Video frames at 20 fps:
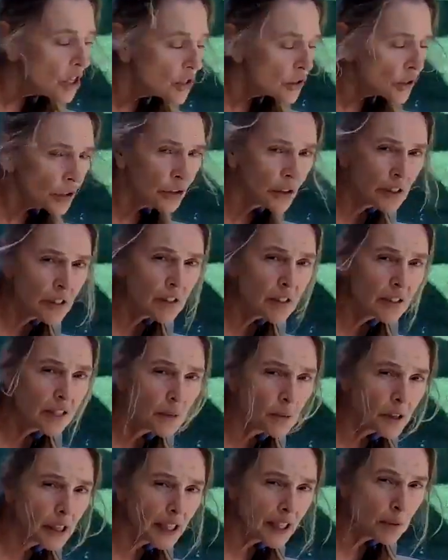So you're going to
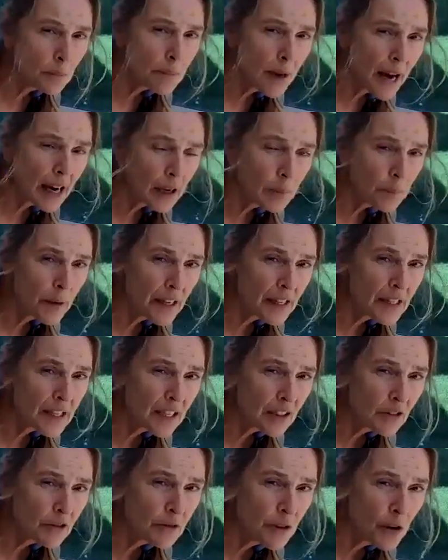see we're getting back
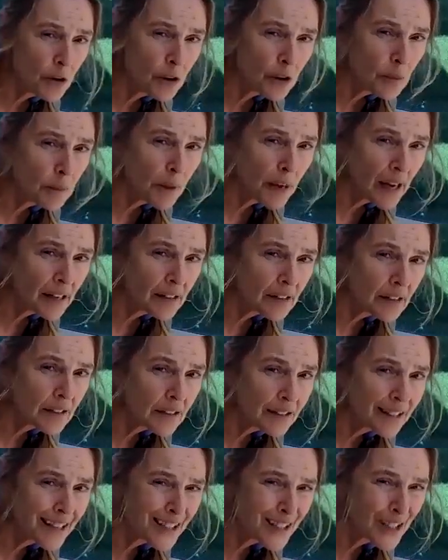bends and forward
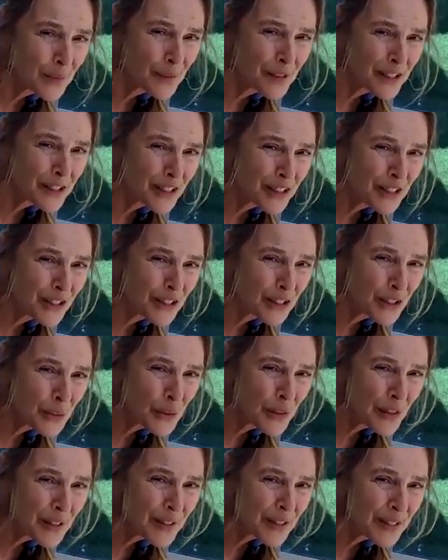bends, not so much the
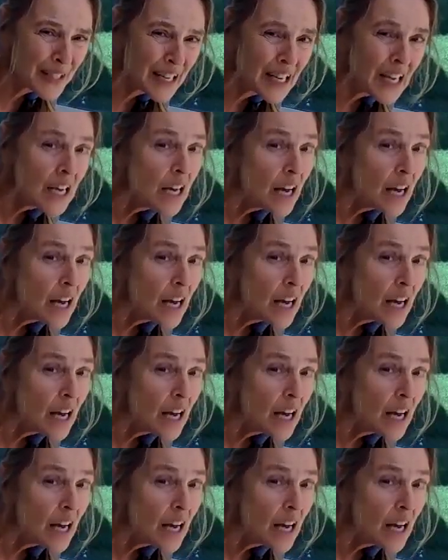twist.